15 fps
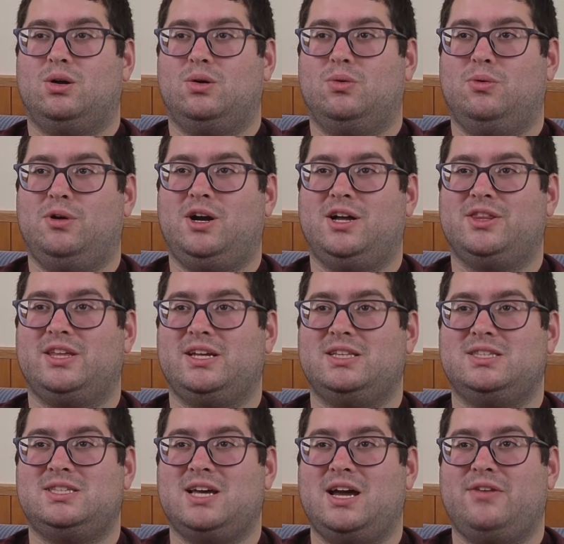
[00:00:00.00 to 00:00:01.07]
Work on the
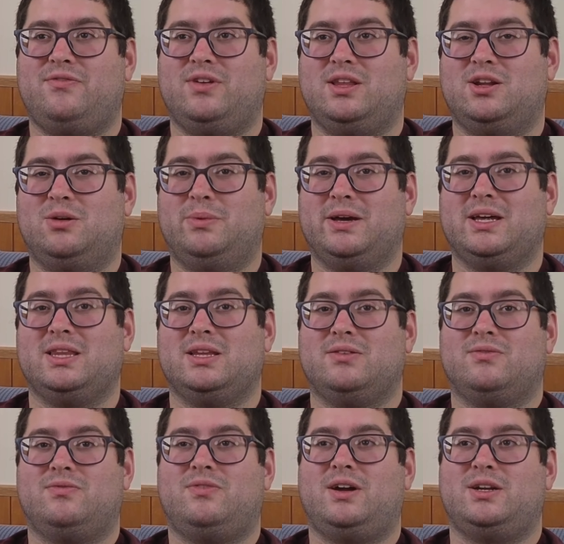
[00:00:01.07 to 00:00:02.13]
inside for a little bit and then
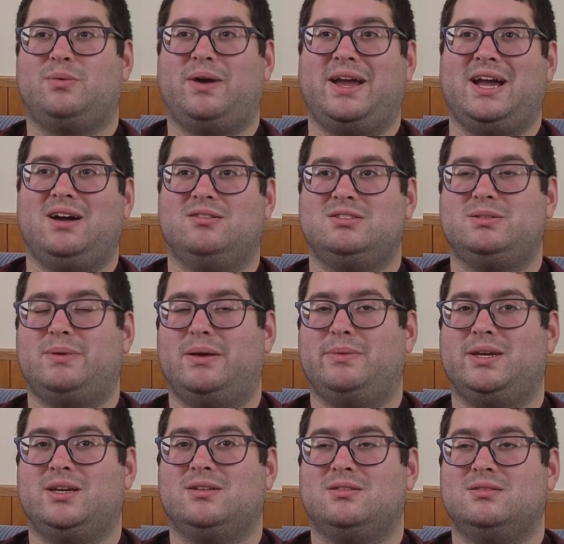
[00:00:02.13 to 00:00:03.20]
find a way out,
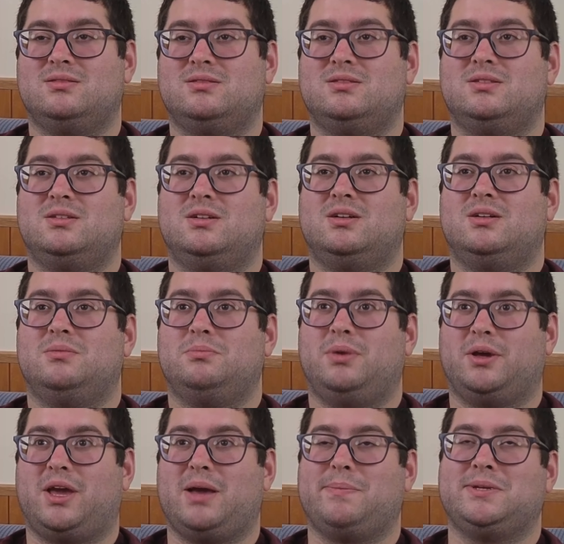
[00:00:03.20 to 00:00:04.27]
maybe. But
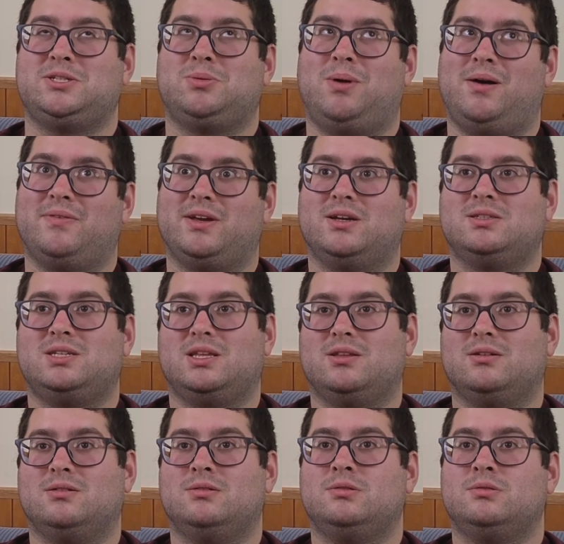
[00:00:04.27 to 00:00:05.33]
it can't be too obvious either.